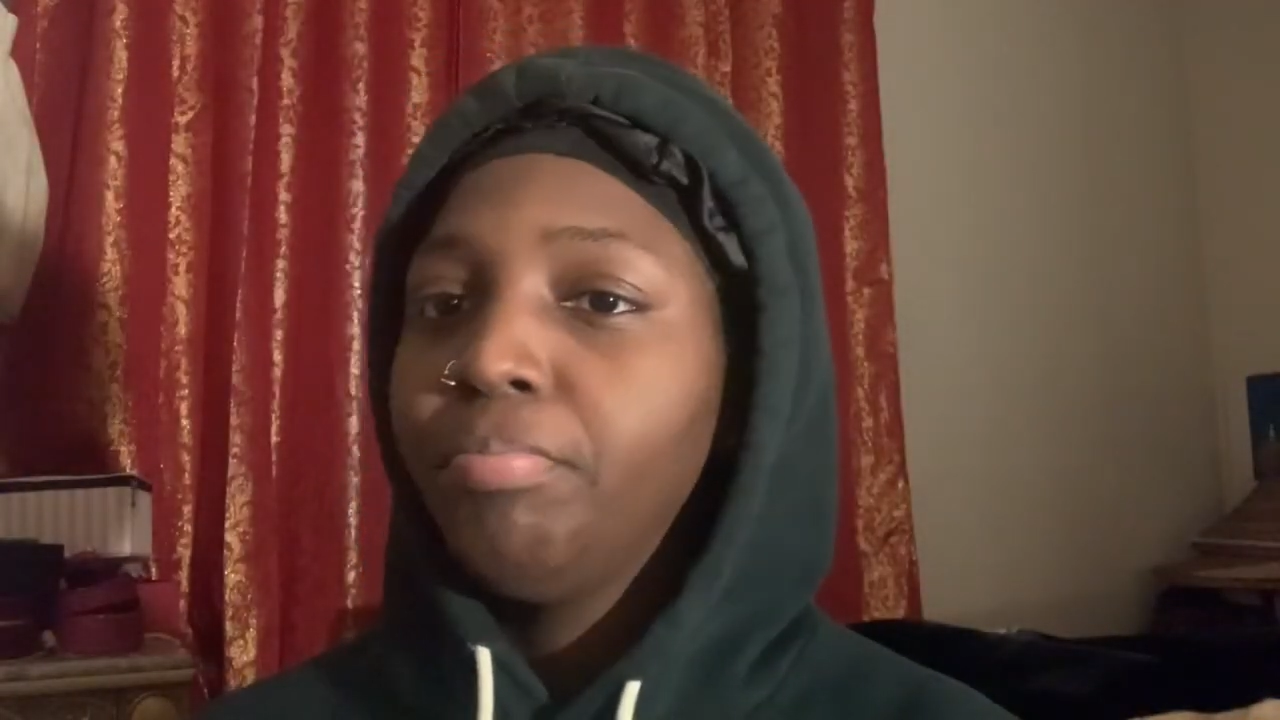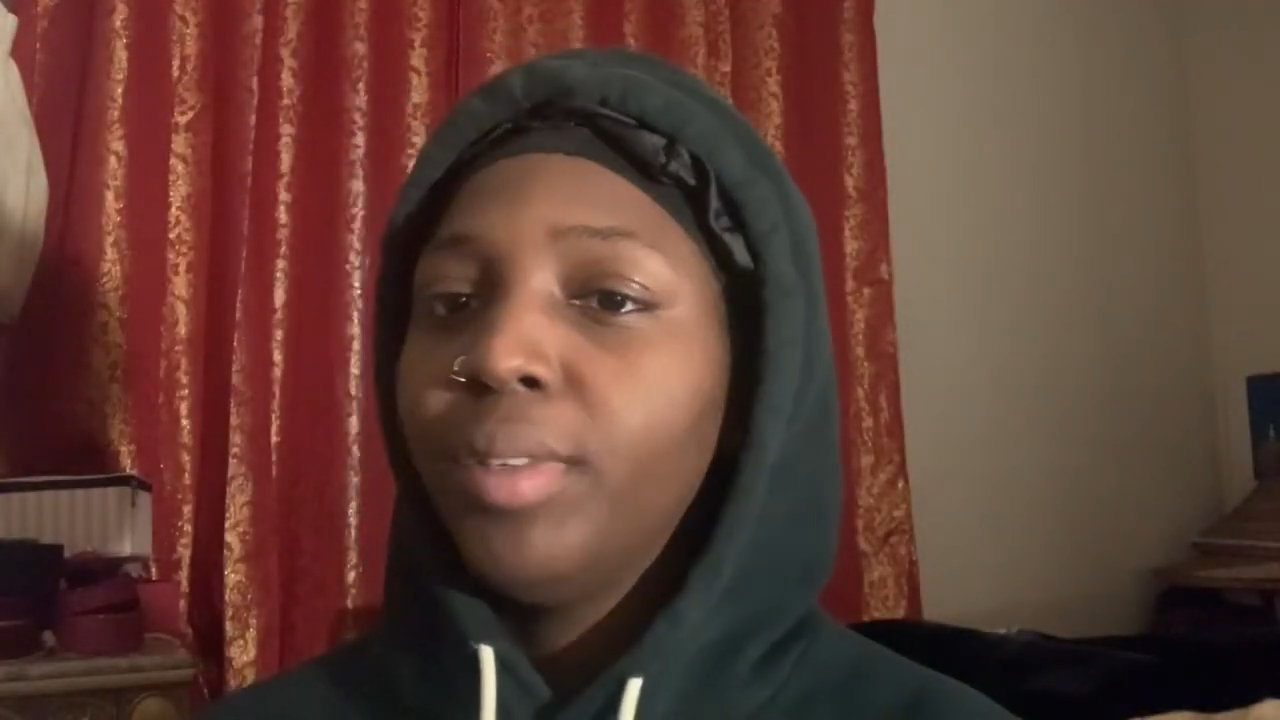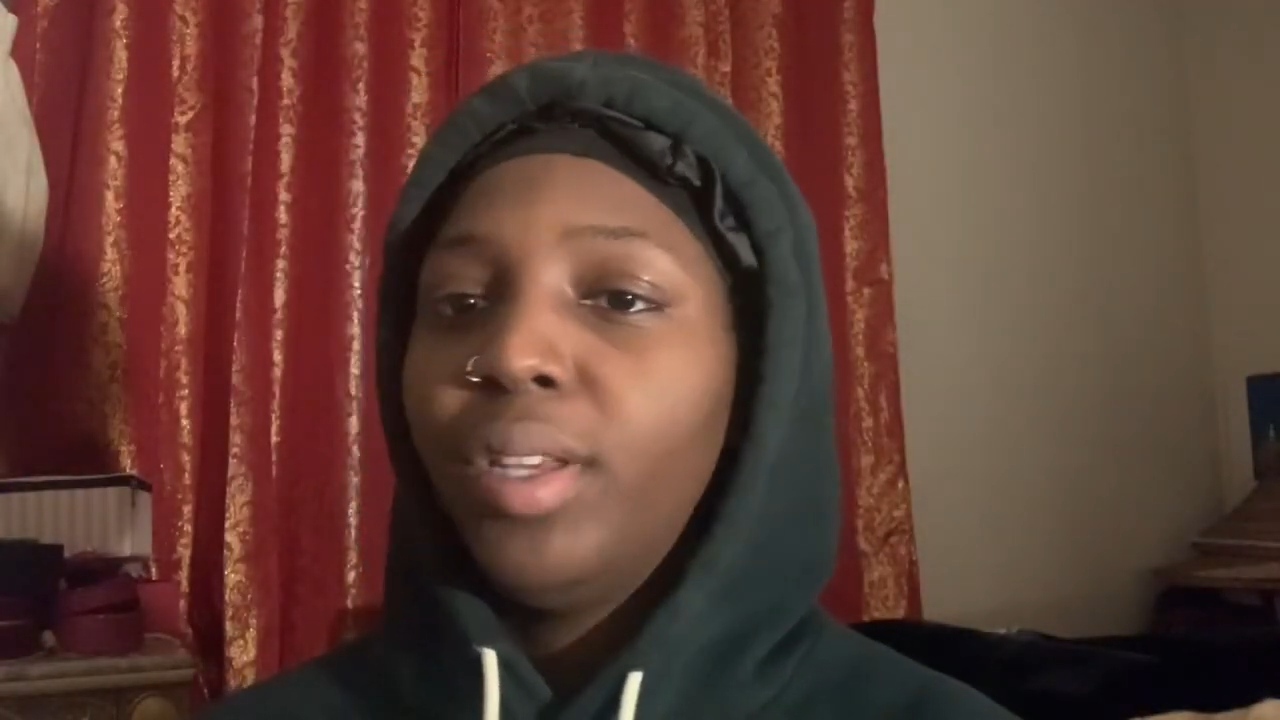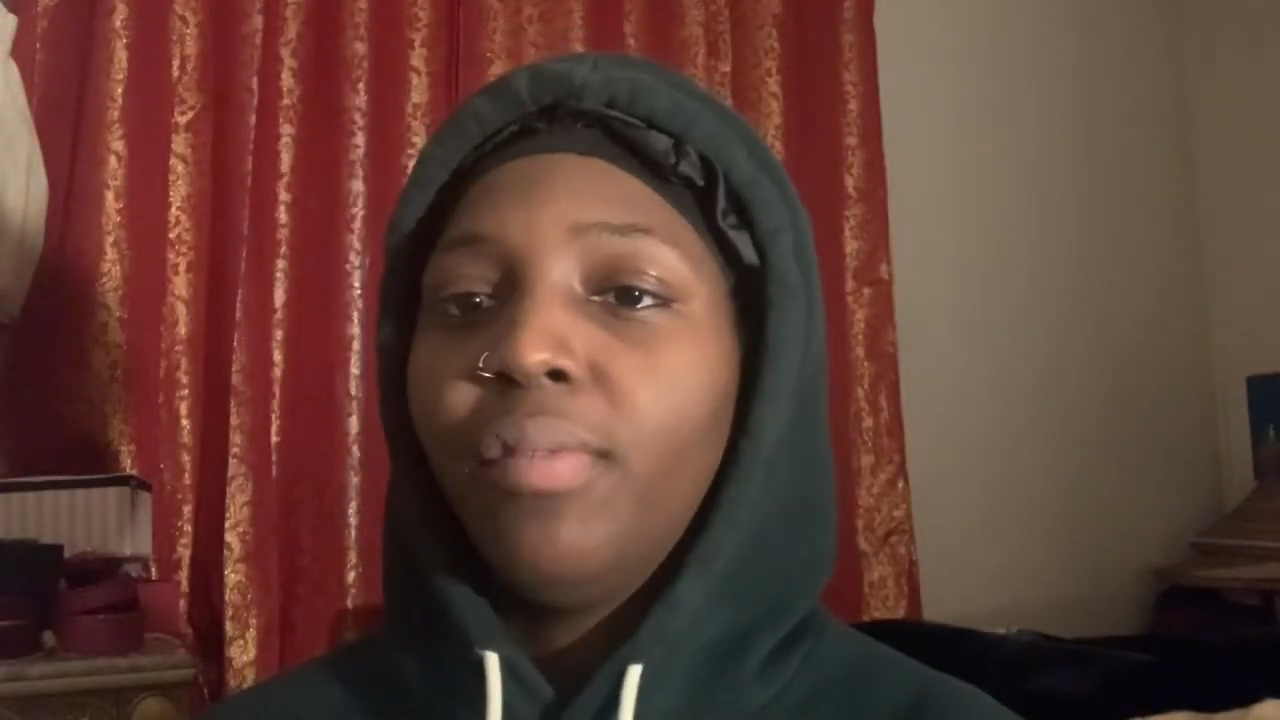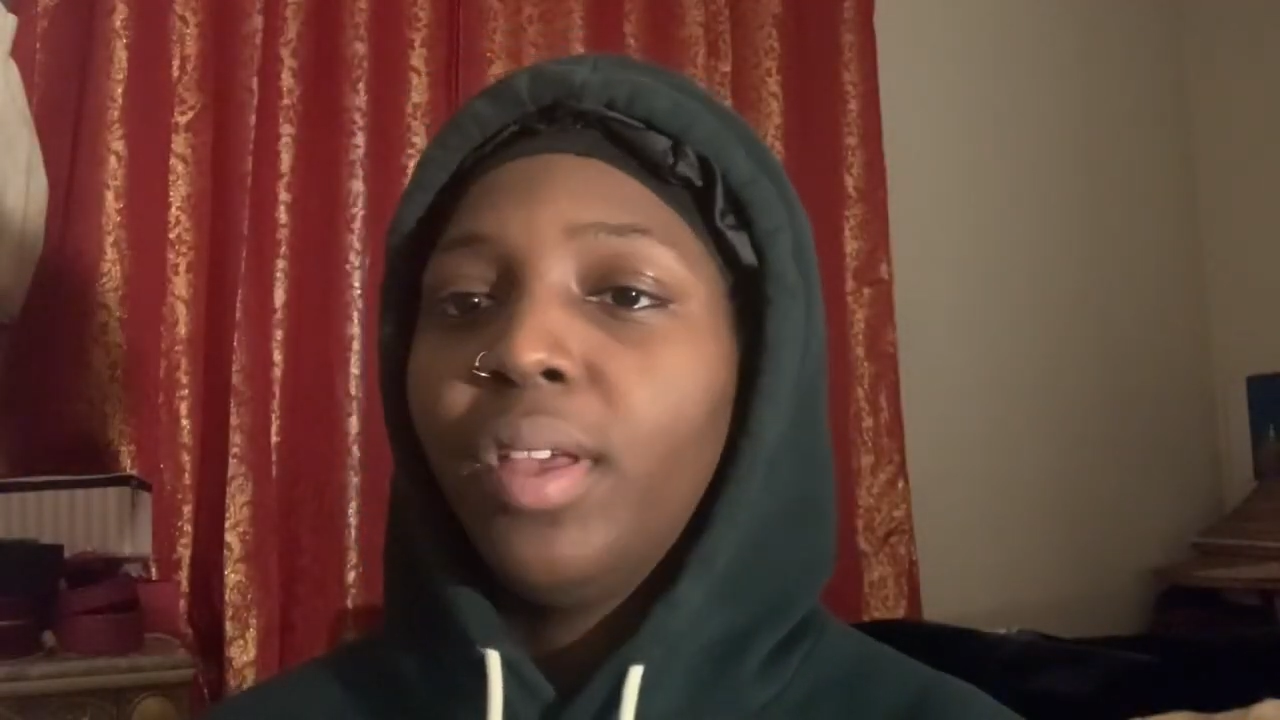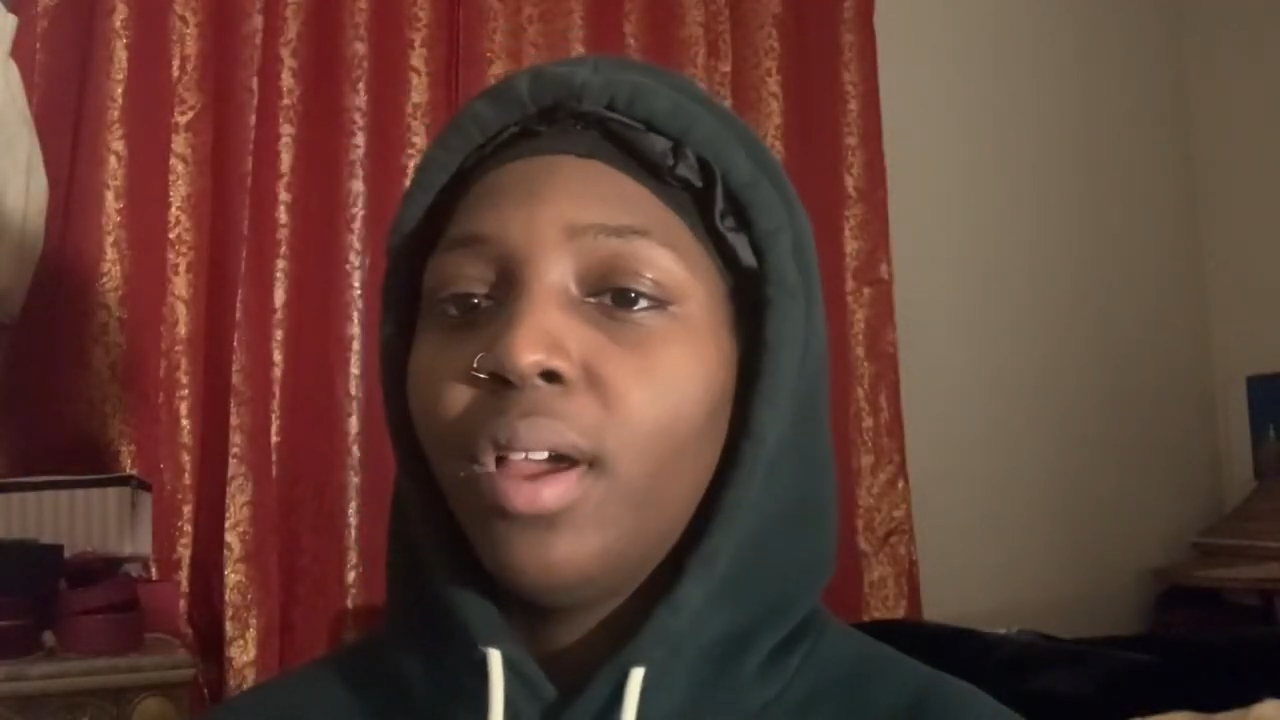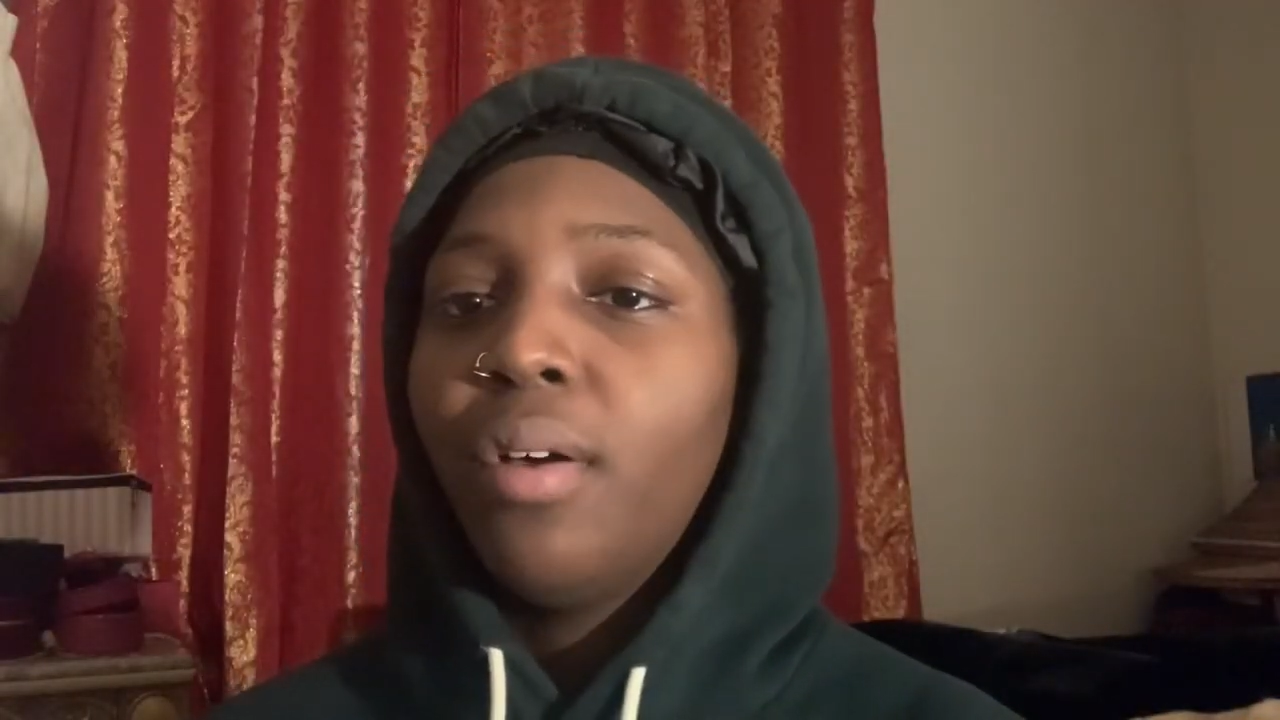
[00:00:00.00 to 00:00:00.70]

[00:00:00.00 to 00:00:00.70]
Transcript: giving out